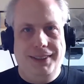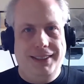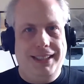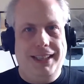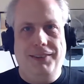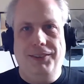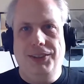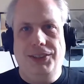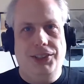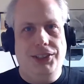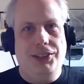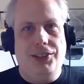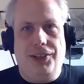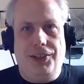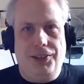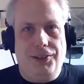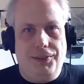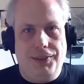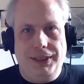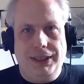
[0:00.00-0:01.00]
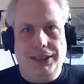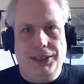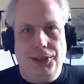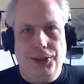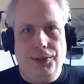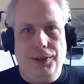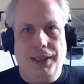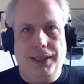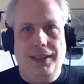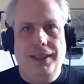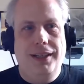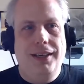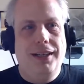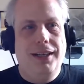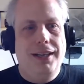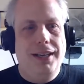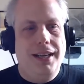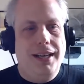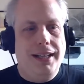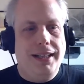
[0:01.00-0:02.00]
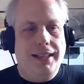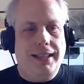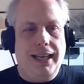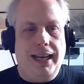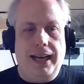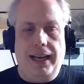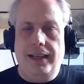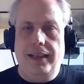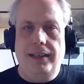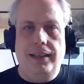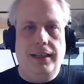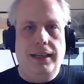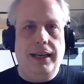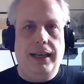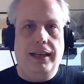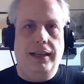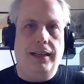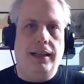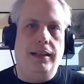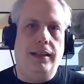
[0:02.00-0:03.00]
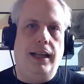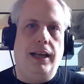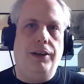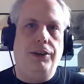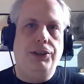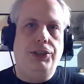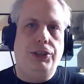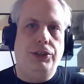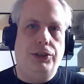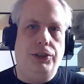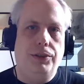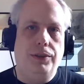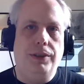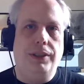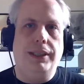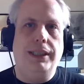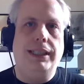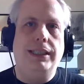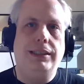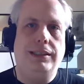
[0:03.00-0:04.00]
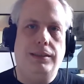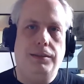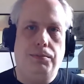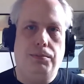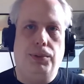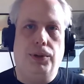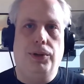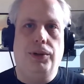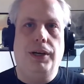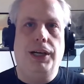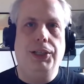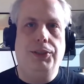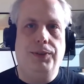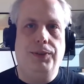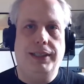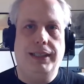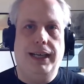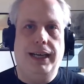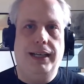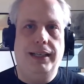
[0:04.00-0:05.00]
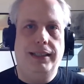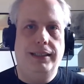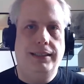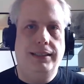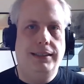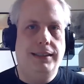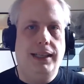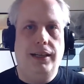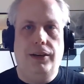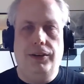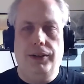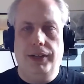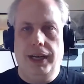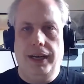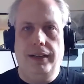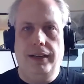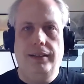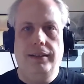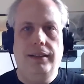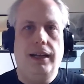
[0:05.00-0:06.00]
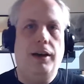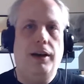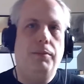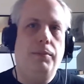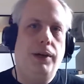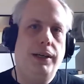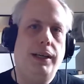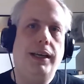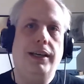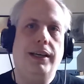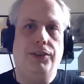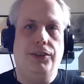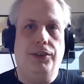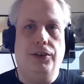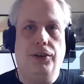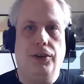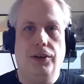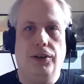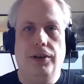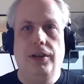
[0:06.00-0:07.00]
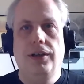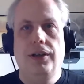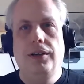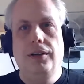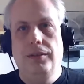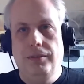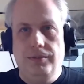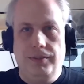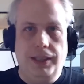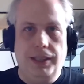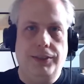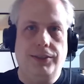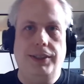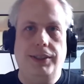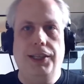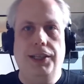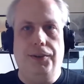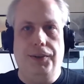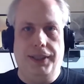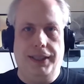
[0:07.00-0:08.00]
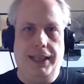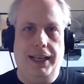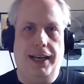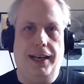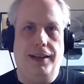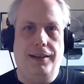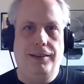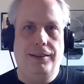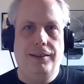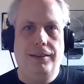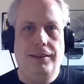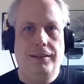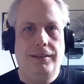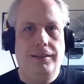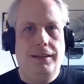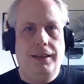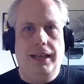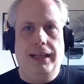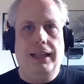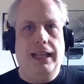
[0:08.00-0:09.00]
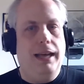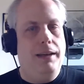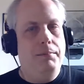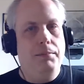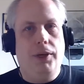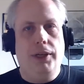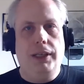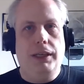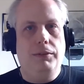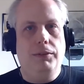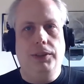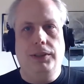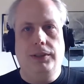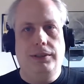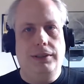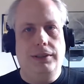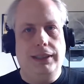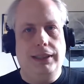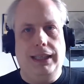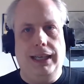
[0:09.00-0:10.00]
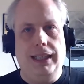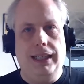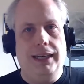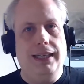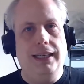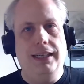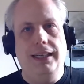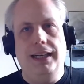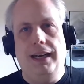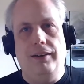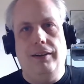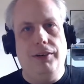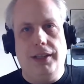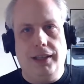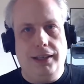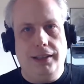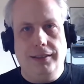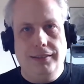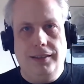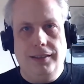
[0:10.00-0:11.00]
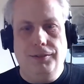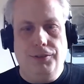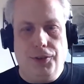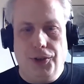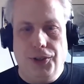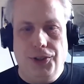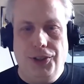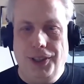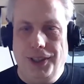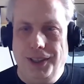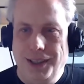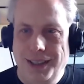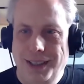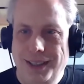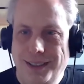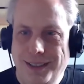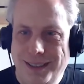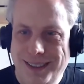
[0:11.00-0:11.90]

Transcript: That was just all there was to it. That it allows you to at least progress with that and say, okay, now monkey has occurred. Let's deal with that. And that monkey was yeah. getting into everything, unfortunately.